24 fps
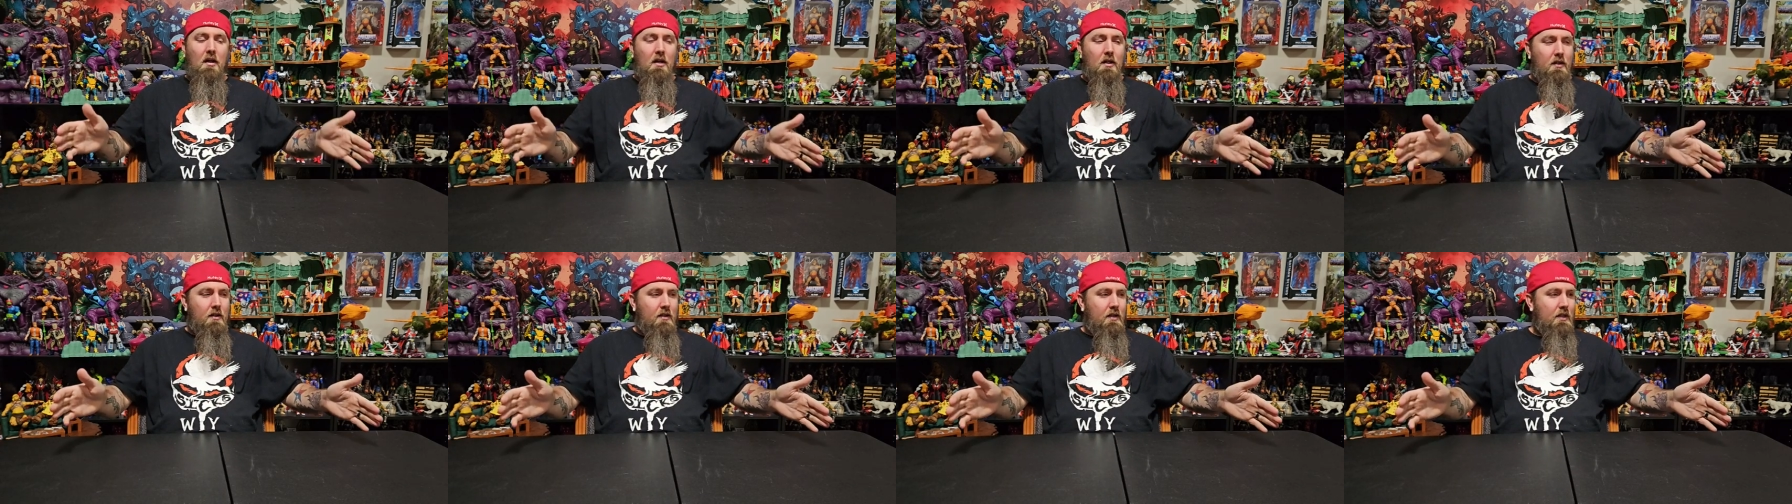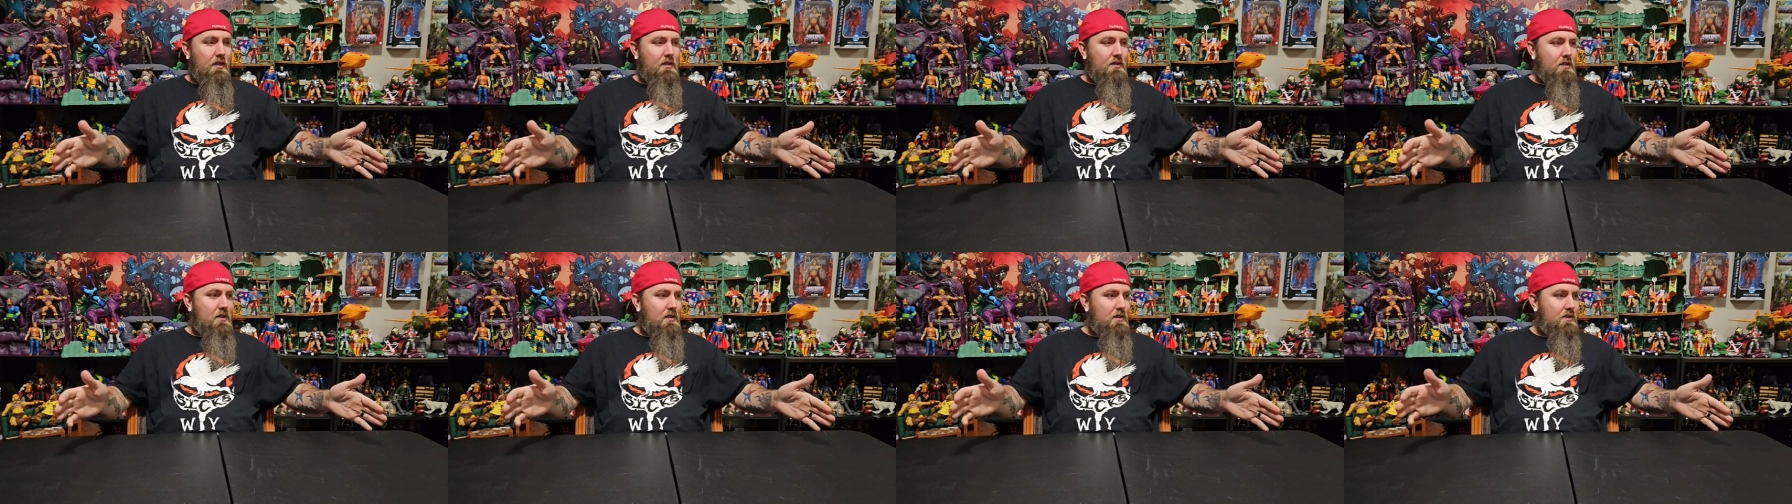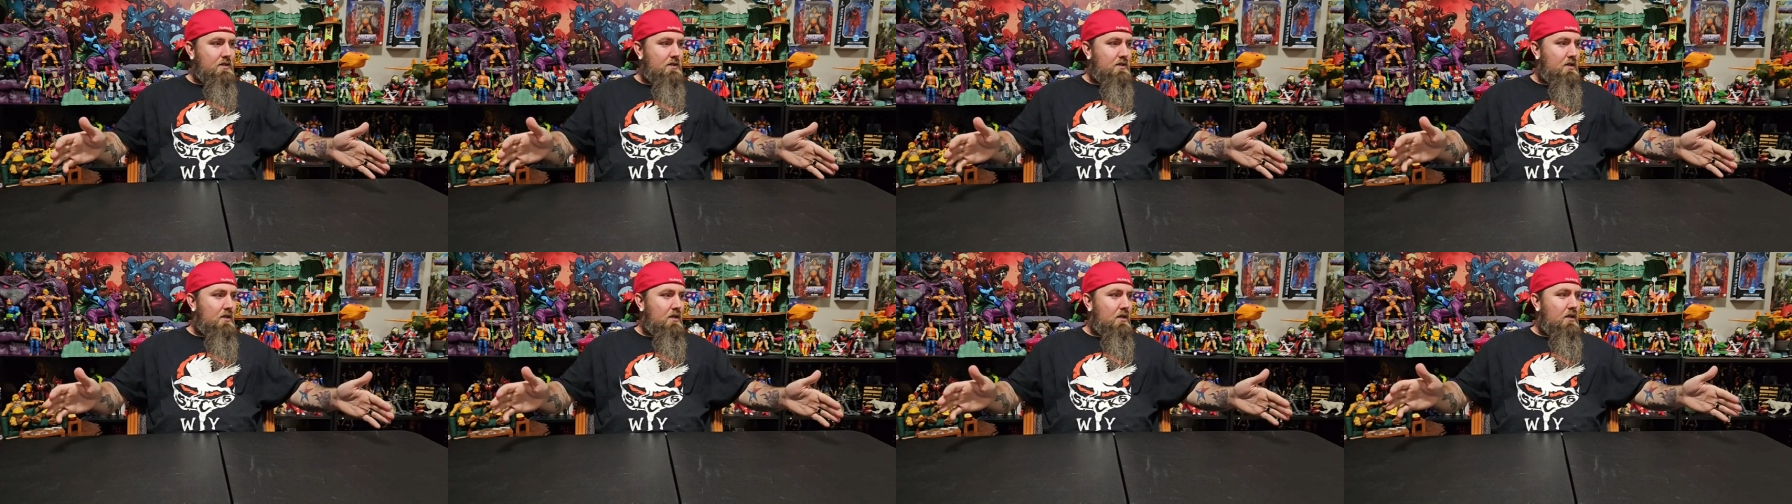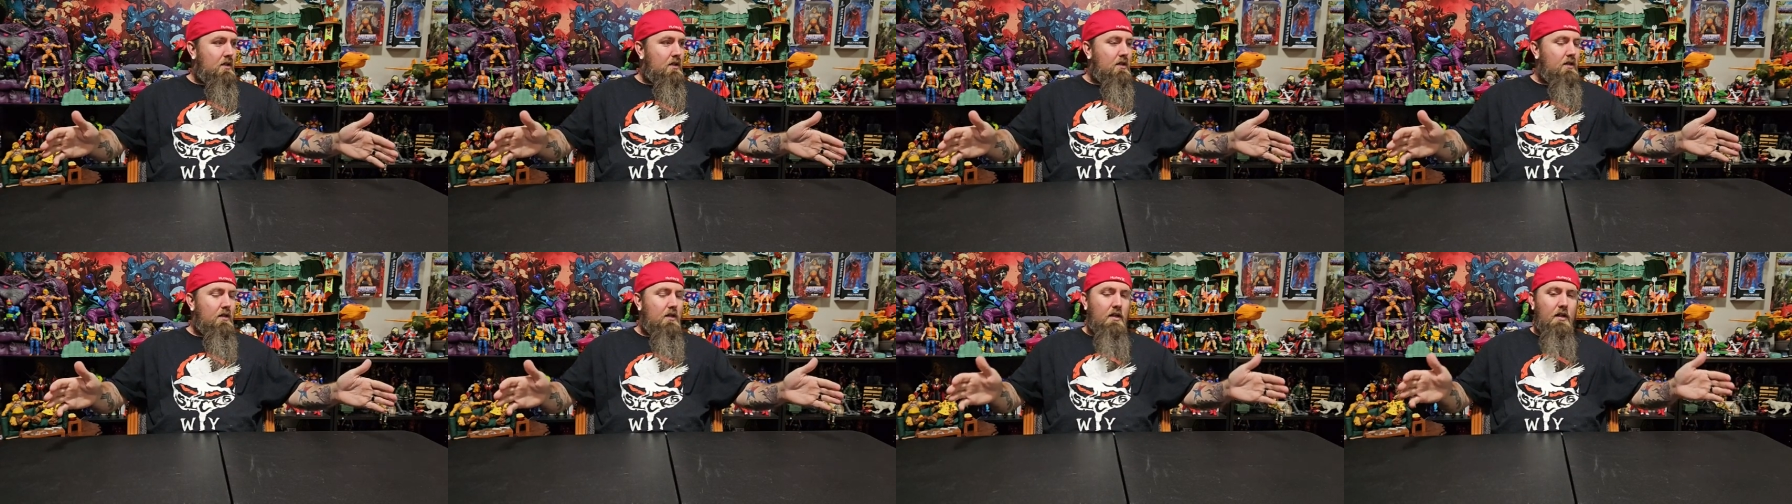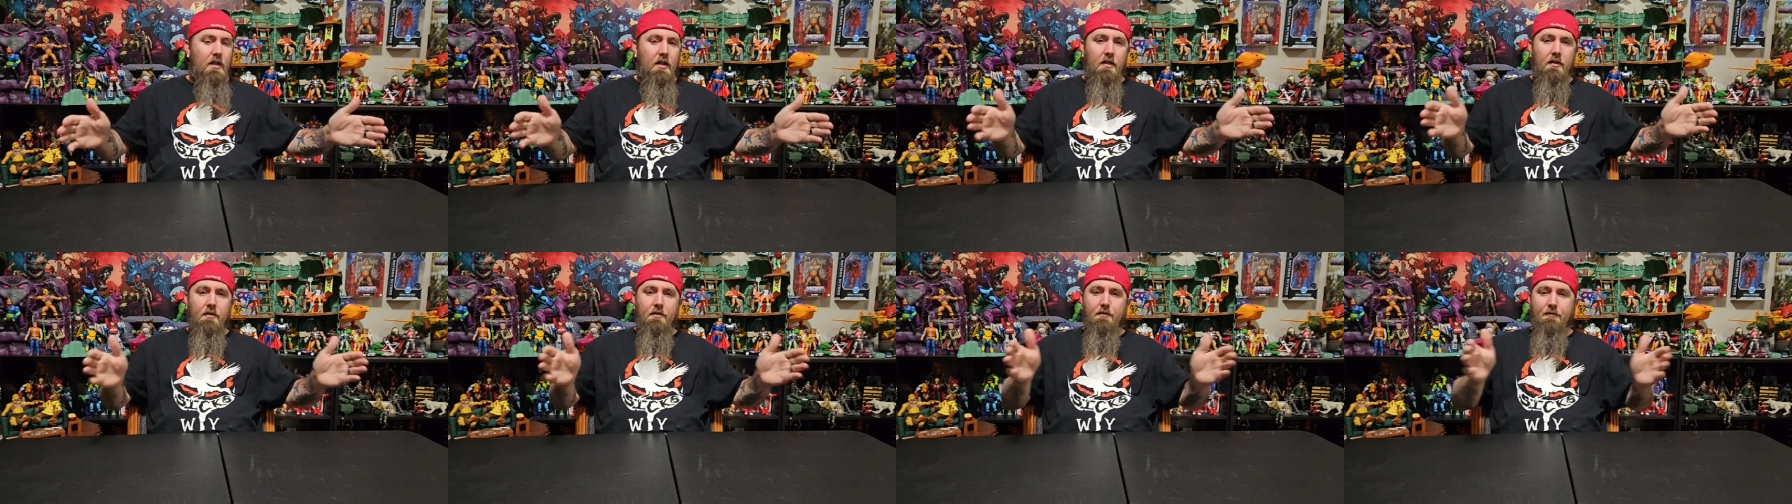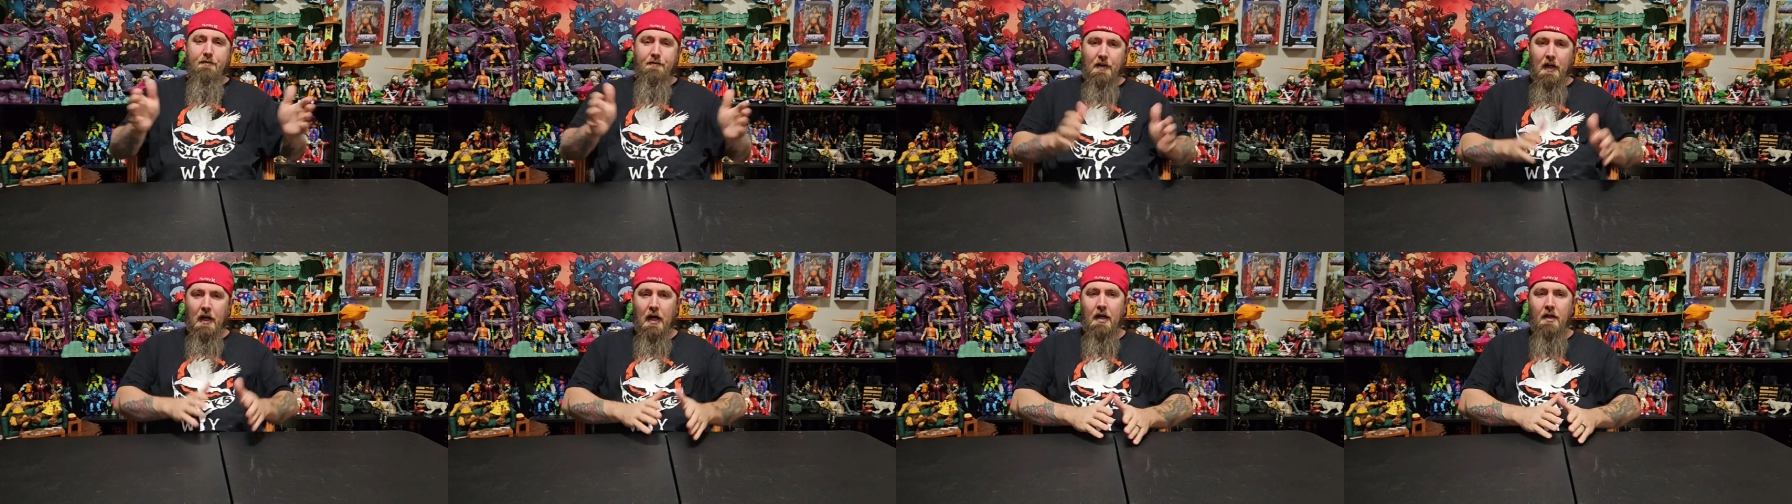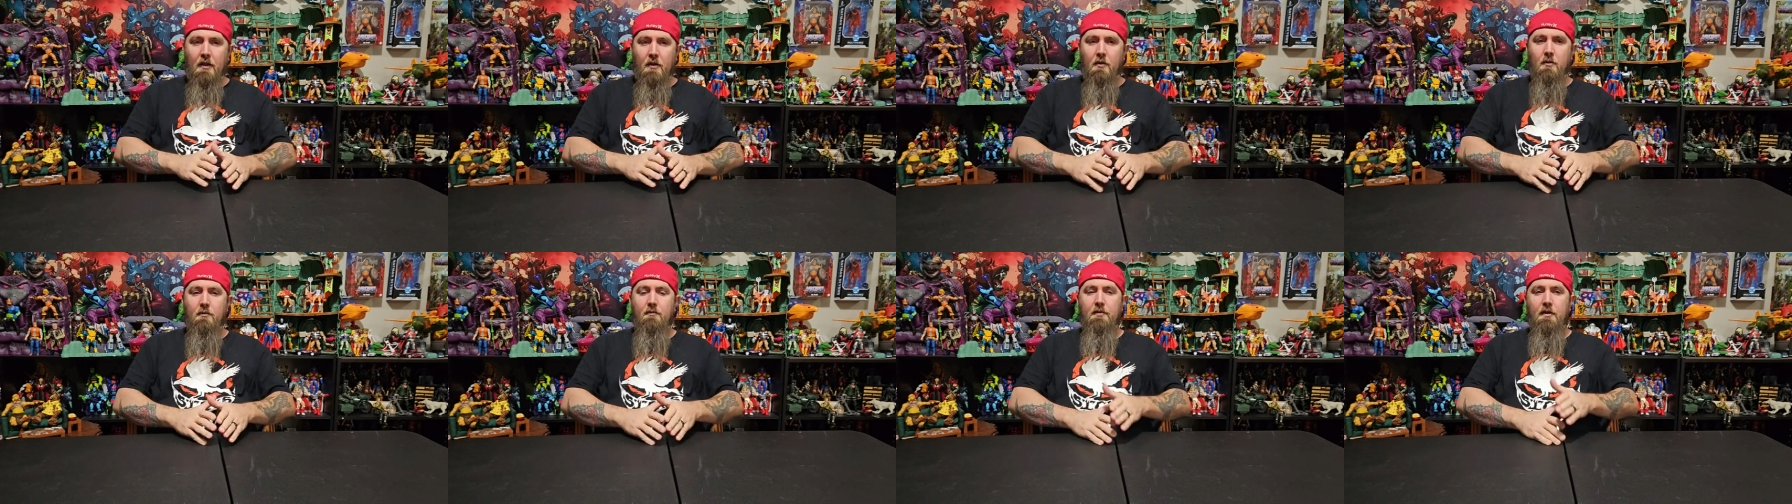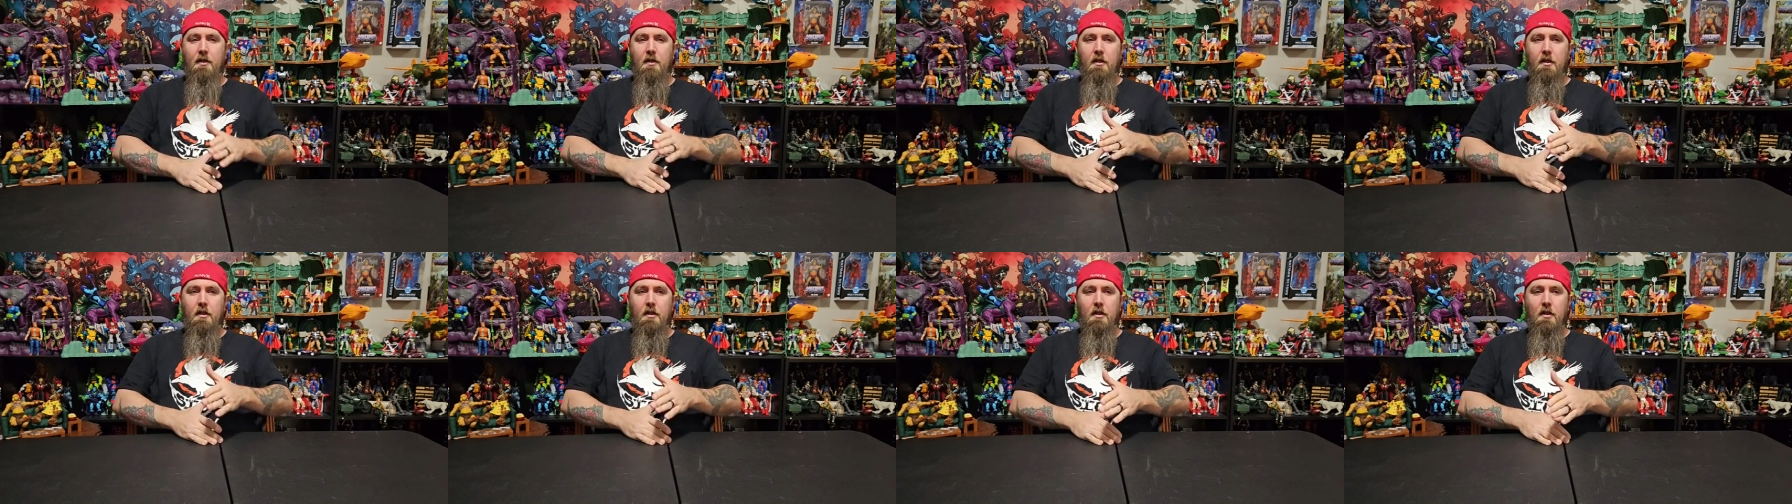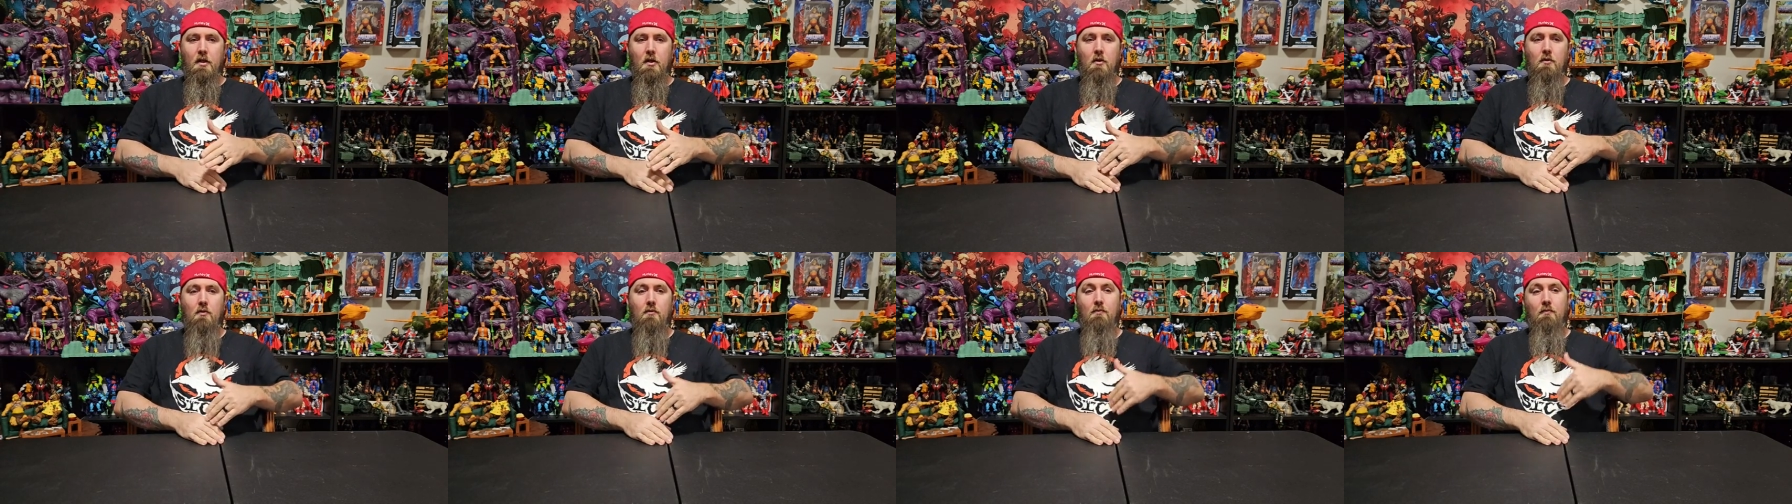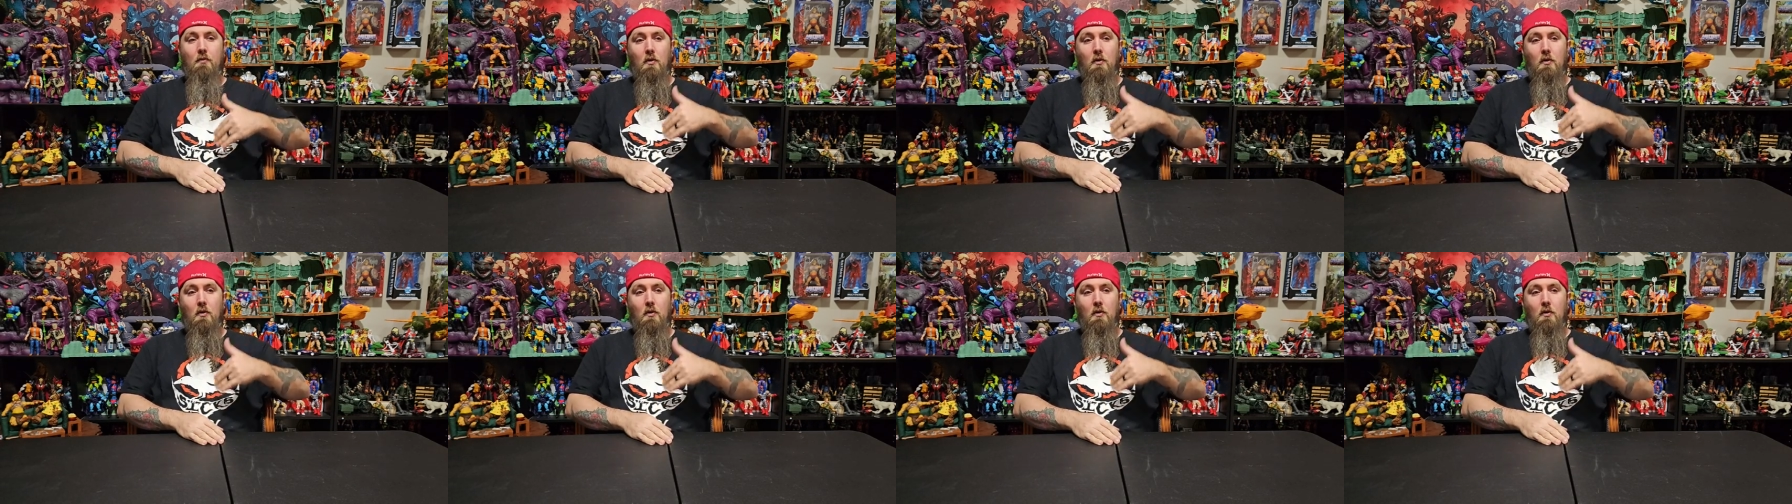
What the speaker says: This is the final video